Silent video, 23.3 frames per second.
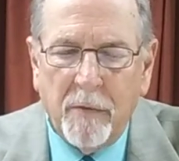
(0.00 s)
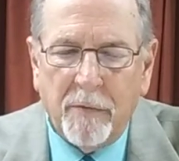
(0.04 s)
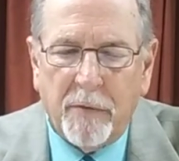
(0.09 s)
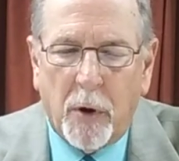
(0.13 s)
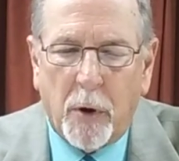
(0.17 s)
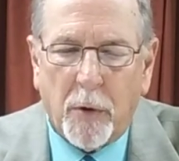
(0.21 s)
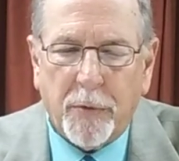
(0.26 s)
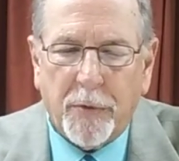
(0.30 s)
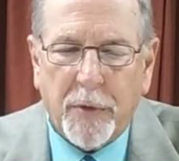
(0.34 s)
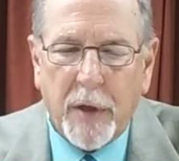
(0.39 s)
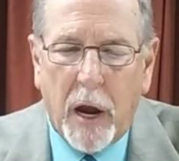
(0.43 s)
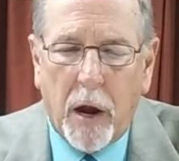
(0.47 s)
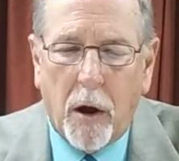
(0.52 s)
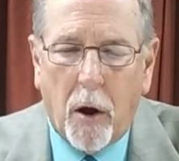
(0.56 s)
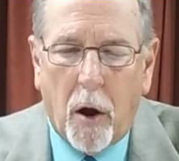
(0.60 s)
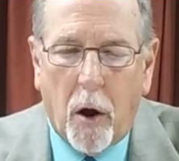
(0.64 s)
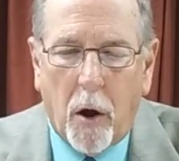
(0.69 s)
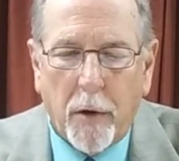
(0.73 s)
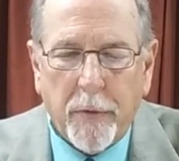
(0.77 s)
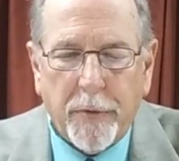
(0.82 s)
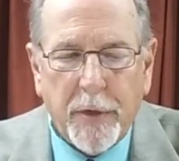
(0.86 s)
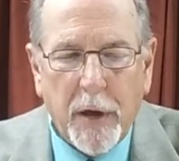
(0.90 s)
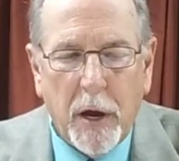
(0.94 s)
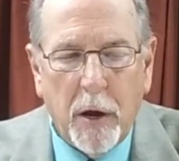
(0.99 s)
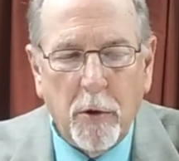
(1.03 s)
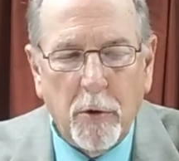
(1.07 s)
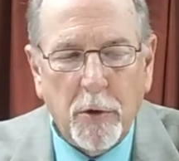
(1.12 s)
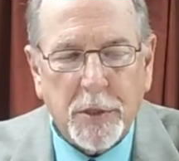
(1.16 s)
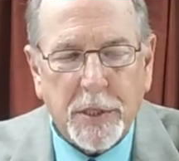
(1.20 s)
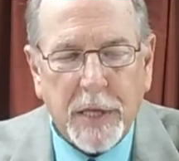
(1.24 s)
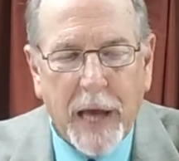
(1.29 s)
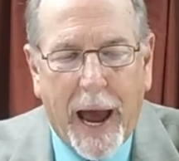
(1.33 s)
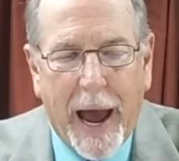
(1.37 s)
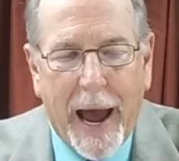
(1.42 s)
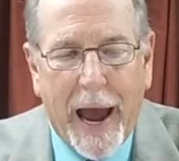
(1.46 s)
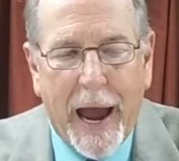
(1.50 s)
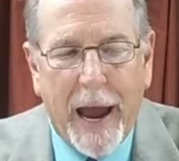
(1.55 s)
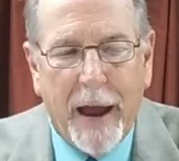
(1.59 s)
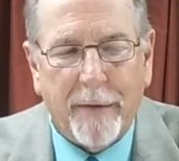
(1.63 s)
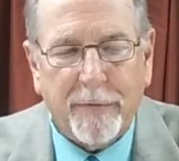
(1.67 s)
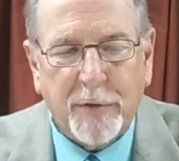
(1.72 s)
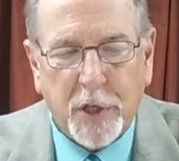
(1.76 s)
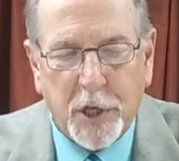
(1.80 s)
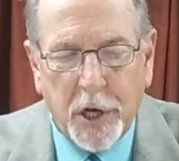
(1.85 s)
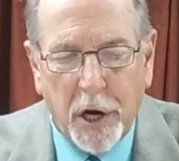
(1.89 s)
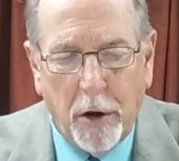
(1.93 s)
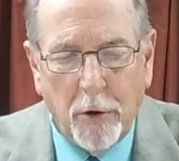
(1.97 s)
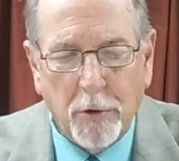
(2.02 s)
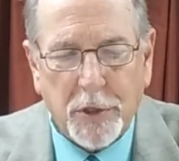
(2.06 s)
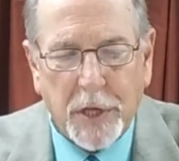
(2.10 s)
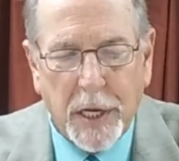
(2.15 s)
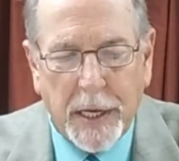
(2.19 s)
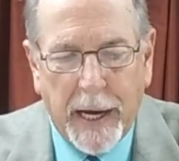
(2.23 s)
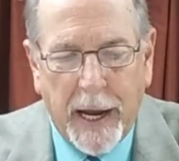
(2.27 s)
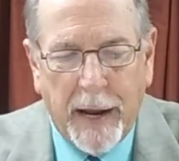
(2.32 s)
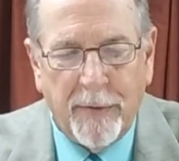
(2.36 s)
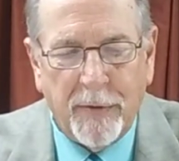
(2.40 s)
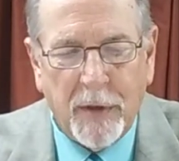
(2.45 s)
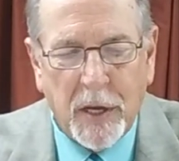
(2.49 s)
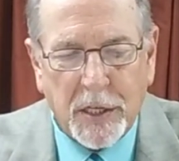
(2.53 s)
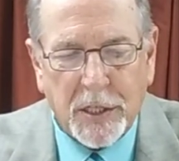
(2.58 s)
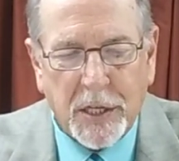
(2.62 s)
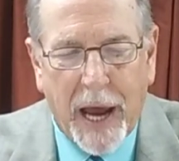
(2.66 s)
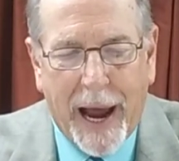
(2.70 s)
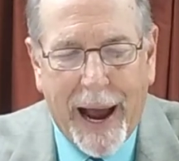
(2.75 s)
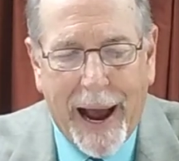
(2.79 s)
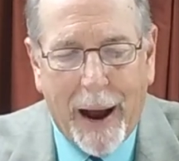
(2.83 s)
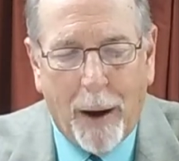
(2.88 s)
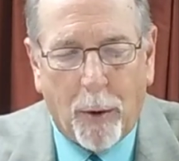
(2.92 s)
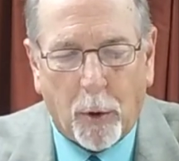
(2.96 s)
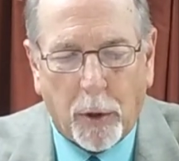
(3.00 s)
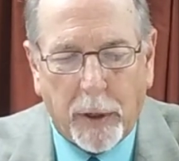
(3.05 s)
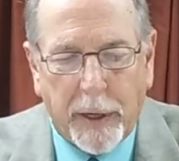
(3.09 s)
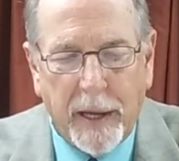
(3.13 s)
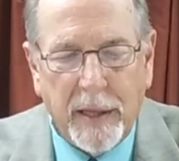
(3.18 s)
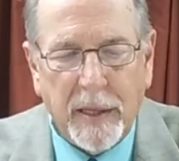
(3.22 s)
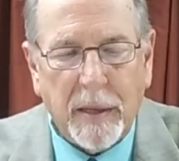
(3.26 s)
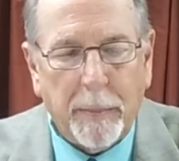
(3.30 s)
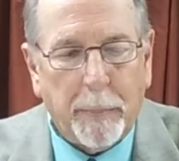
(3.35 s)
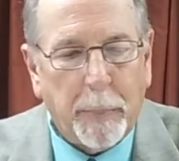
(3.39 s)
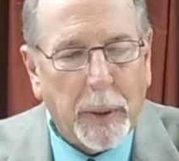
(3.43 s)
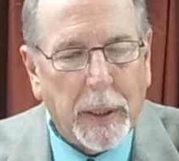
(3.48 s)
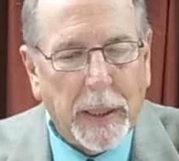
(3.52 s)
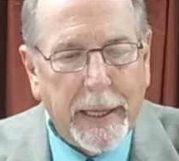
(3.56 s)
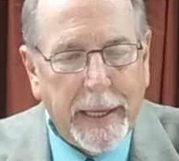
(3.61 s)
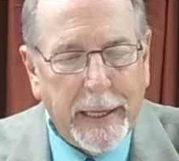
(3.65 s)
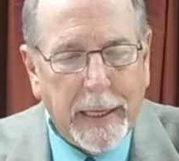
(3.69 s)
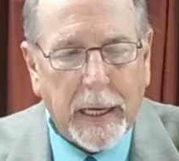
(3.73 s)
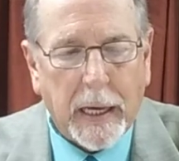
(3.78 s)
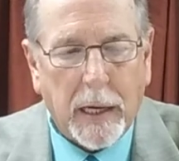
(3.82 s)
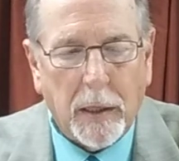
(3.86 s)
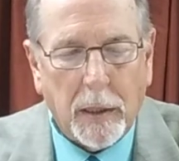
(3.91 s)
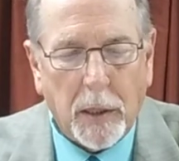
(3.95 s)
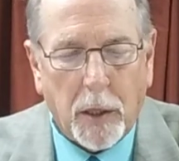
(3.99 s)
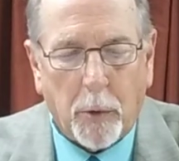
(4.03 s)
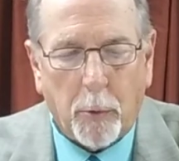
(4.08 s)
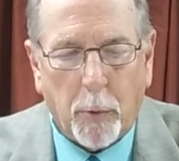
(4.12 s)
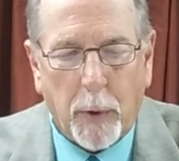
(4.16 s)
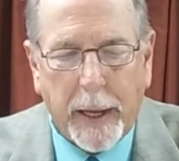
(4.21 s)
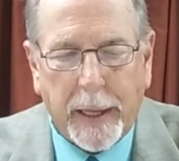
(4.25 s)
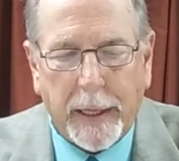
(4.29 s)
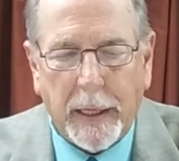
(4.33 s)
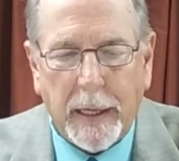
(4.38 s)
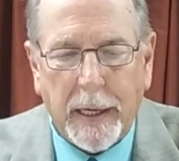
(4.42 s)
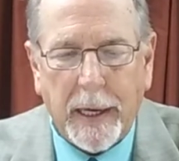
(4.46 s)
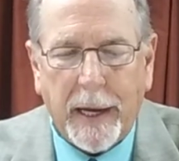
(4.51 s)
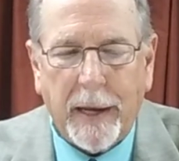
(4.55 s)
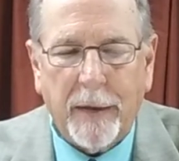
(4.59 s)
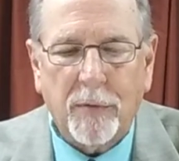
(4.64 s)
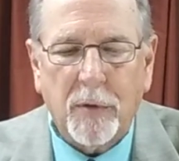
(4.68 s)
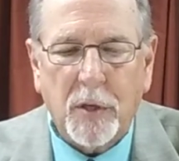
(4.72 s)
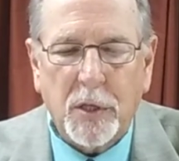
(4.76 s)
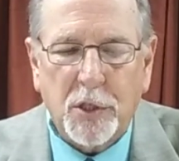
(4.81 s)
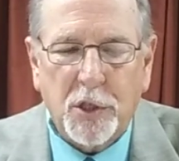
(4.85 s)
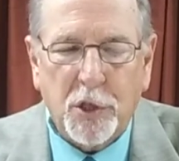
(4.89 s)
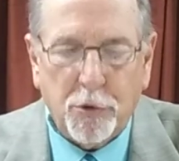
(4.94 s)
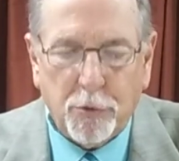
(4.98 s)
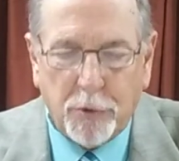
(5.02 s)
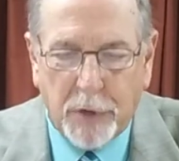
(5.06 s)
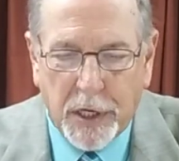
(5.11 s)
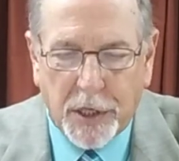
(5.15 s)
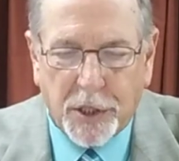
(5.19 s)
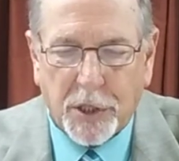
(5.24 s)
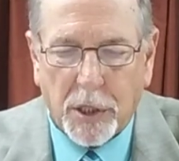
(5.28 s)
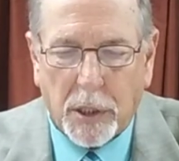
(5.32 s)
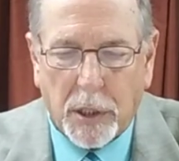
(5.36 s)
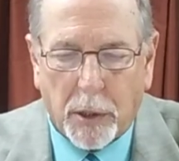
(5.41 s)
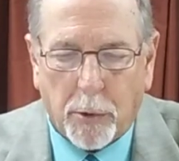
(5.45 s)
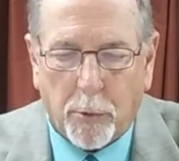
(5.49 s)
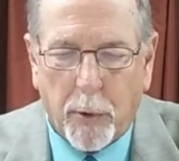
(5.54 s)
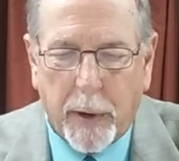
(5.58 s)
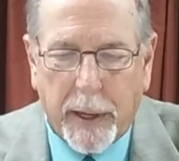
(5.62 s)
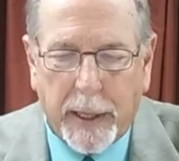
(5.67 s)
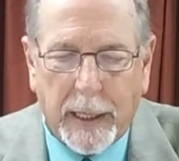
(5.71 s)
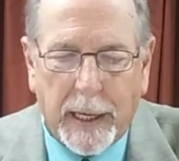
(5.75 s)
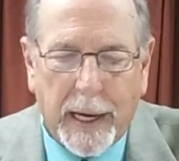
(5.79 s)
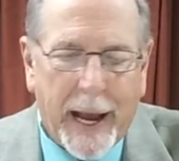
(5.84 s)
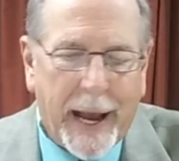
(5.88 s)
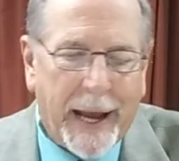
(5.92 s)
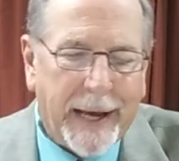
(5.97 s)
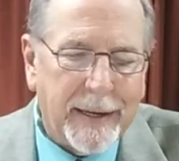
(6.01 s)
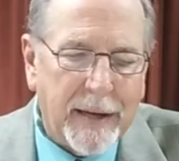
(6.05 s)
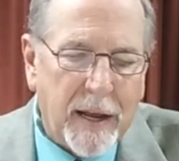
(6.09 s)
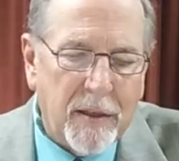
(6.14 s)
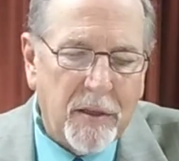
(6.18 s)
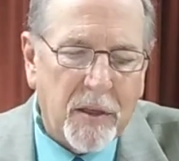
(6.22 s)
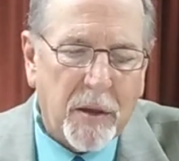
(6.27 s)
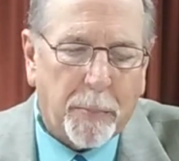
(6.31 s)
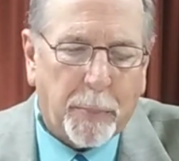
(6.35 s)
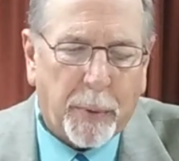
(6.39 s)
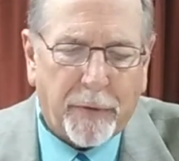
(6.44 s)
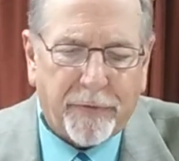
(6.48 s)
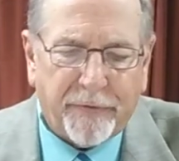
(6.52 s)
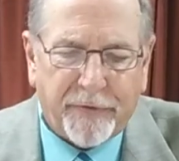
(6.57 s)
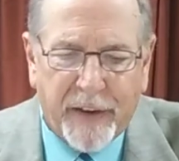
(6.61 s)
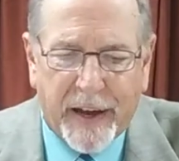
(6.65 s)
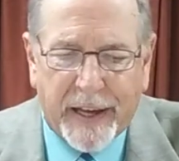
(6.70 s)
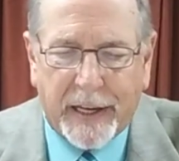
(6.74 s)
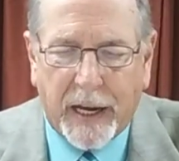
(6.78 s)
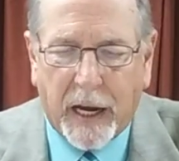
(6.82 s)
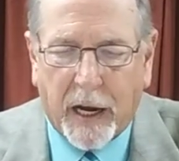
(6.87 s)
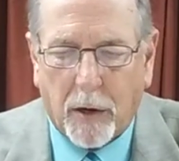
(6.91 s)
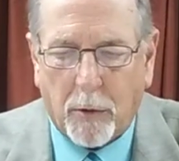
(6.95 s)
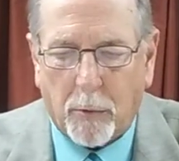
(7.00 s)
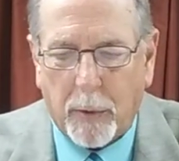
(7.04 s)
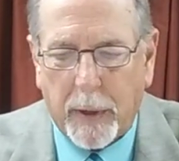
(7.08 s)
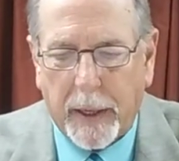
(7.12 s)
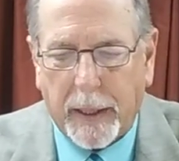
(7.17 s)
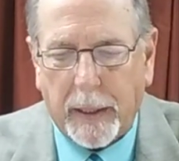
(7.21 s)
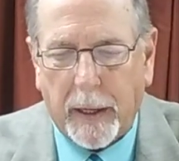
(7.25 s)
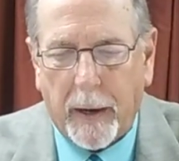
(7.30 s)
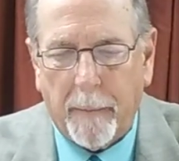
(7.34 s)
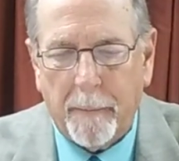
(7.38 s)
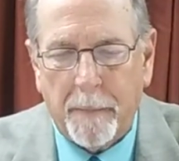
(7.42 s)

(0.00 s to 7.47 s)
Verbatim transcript: For there are those I have chosen in this hour in the political arena, in the judicial arena, and in the prophetic arena.